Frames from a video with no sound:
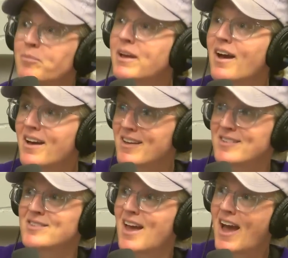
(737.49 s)

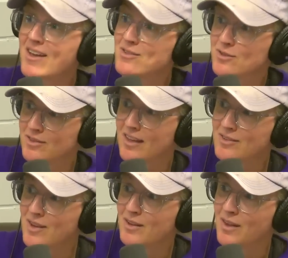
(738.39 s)
Because as it's
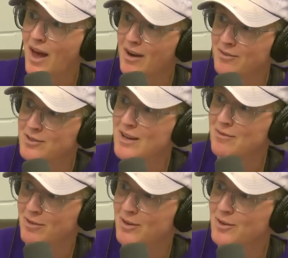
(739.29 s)
like a lot of shit
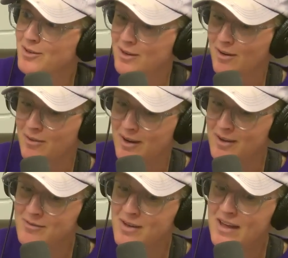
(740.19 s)
for you just to get rid
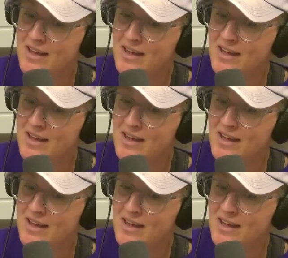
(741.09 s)
of,